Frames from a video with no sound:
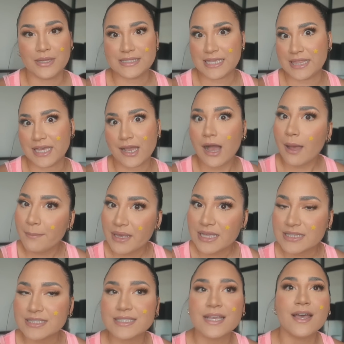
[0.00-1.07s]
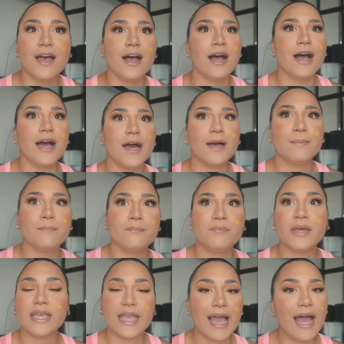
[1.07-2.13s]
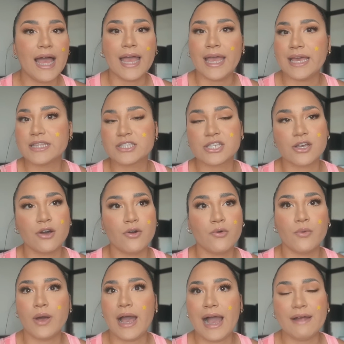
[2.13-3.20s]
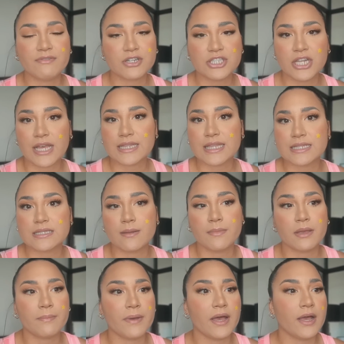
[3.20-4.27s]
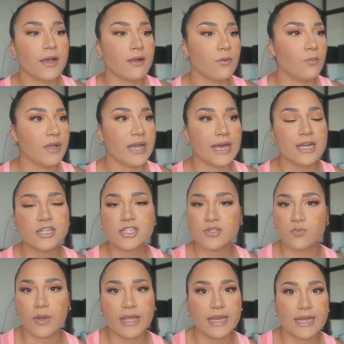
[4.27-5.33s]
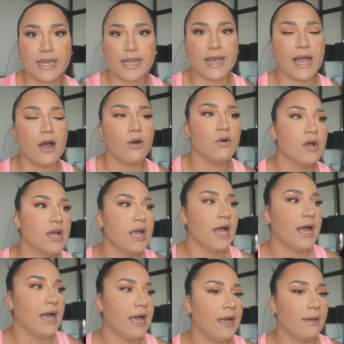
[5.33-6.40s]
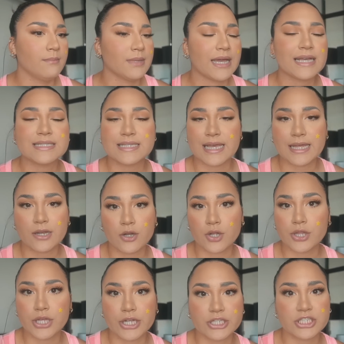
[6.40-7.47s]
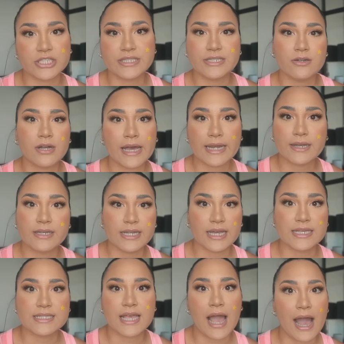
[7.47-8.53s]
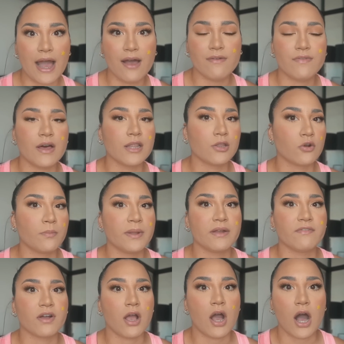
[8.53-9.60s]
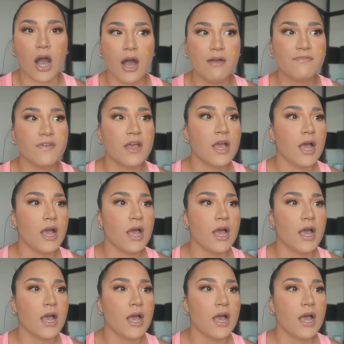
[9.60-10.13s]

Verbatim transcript: inside the comments. Um, but yeah, and so after she got that stomach bug, we kind of just waited it out. Um, like I said earlier, she still kind of does have a little bit of a cough,